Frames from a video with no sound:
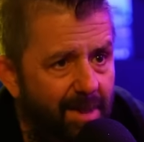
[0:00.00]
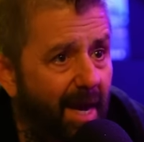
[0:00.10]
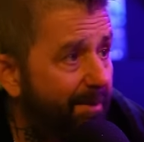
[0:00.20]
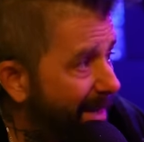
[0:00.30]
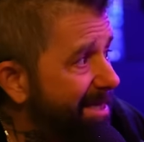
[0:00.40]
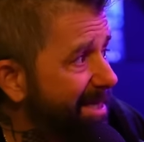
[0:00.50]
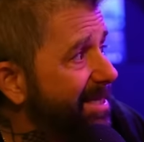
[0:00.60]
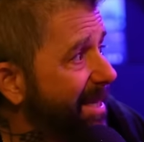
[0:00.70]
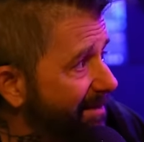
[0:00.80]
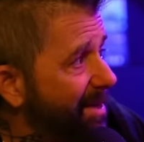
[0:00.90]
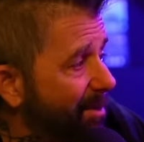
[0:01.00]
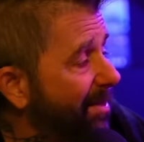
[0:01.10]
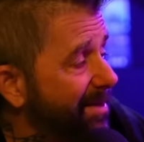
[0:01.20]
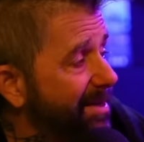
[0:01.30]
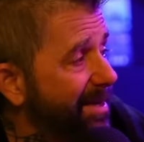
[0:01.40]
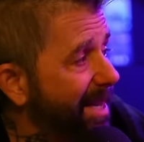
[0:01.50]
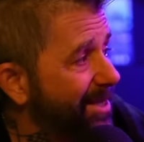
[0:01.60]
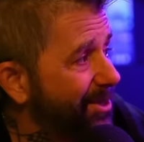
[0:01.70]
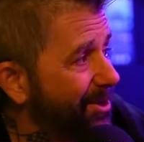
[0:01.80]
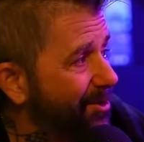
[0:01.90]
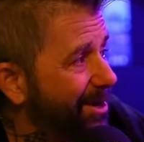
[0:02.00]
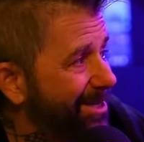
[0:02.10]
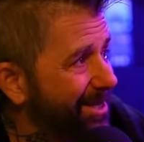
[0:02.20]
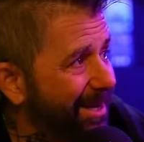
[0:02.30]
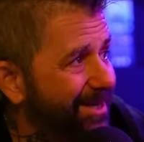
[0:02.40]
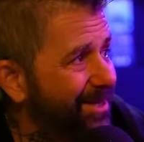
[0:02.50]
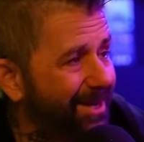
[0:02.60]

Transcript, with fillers: I, I did a David Lee Roth and didn't answer your question. I just